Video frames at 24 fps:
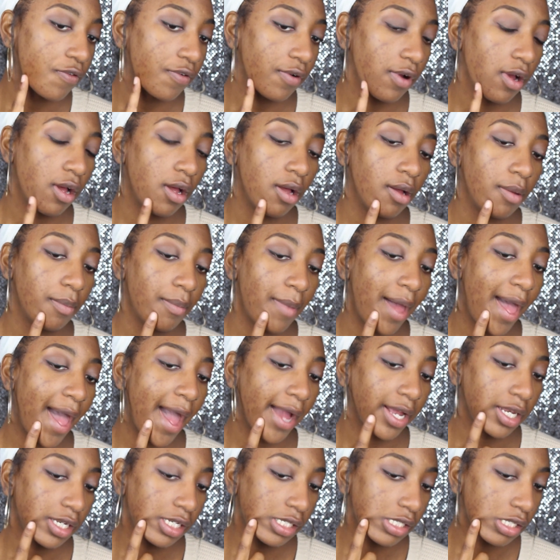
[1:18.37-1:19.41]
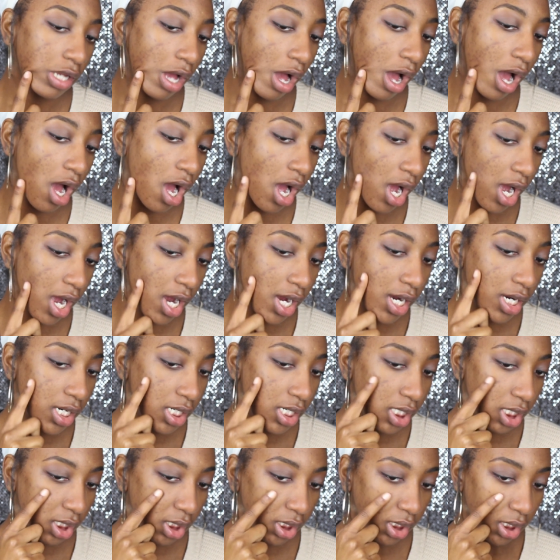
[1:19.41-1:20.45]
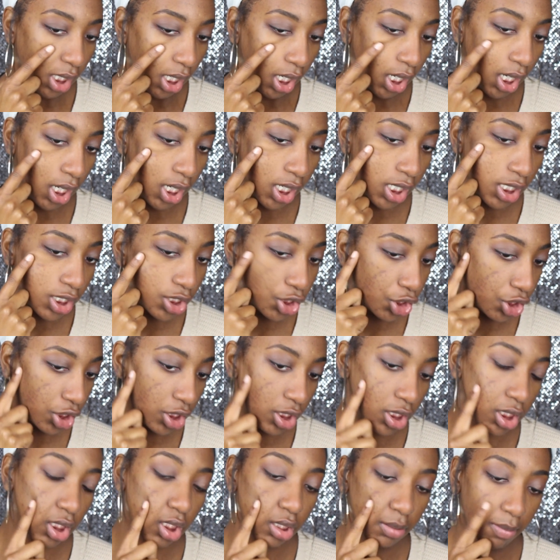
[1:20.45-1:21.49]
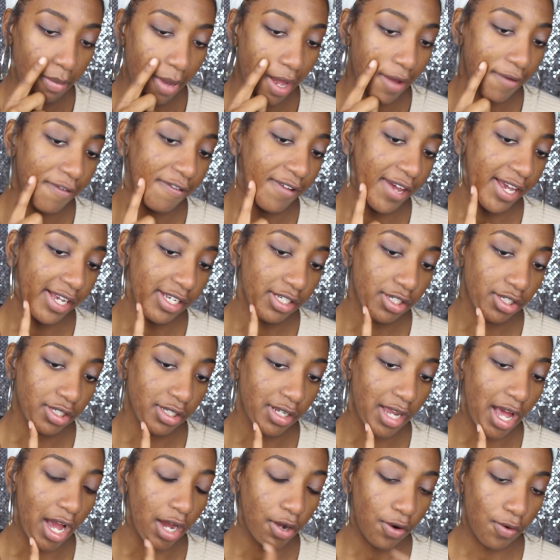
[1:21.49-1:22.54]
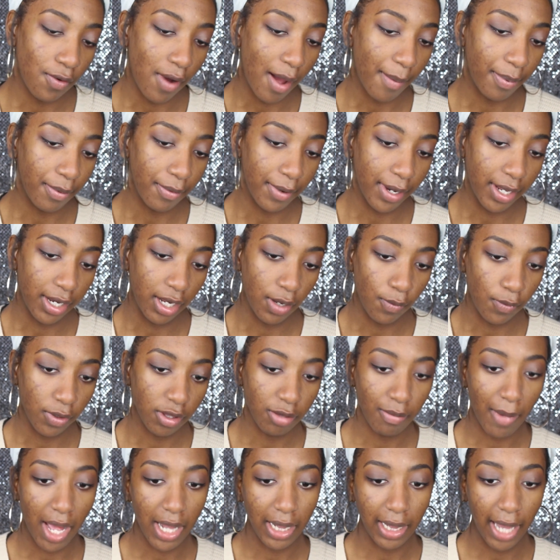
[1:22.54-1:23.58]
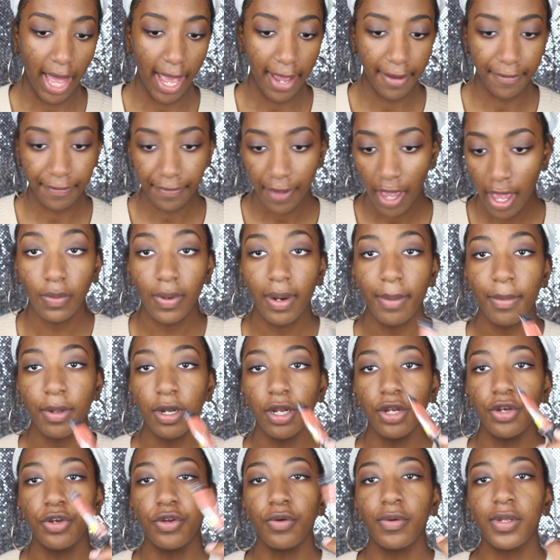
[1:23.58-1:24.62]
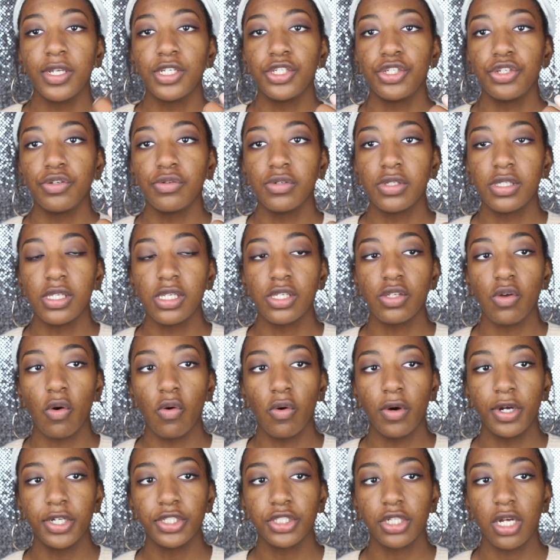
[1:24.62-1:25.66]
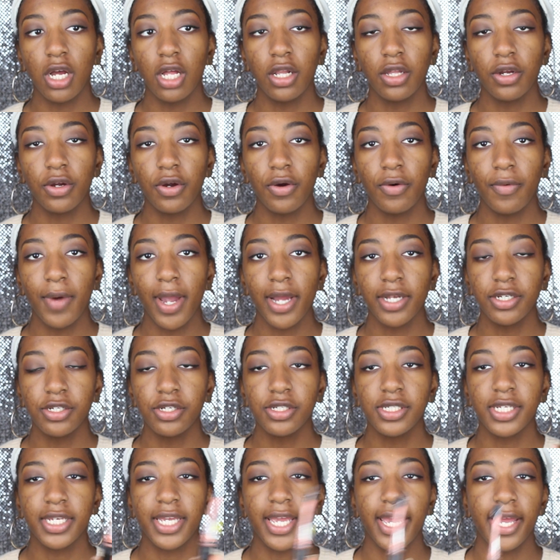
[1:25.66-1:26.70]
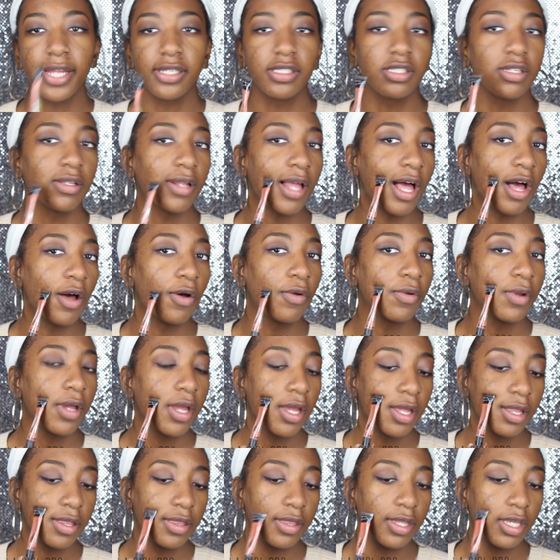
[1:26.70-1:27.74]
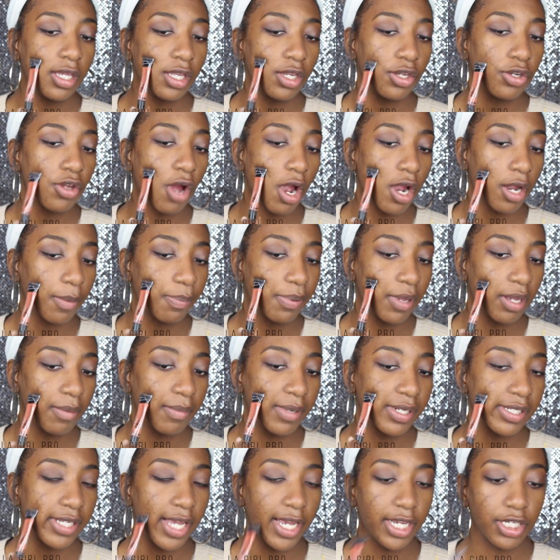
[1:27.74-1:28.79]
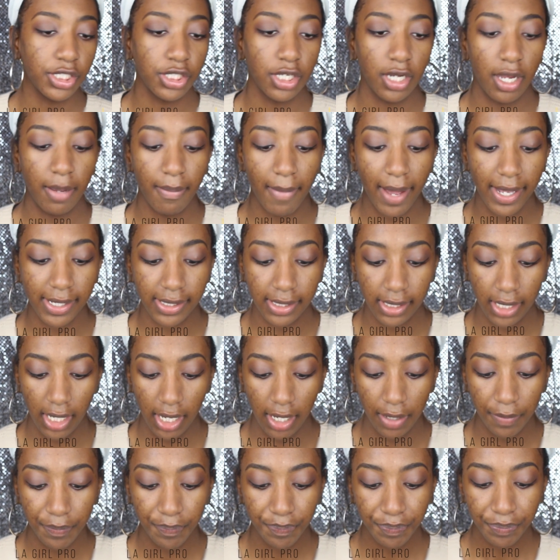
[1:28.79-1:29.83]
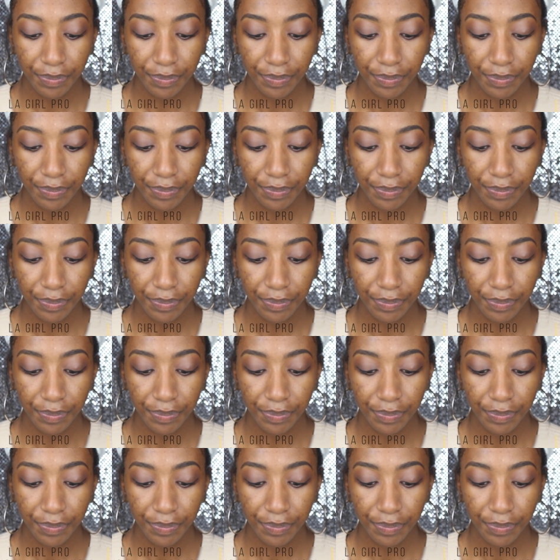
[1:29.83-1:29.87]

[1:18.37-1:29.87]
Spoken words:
from acne scars and just my face not cooperating with my life. So what I'm going to do is use this orange color corrector to cancel out the dark pigmentation in my skin.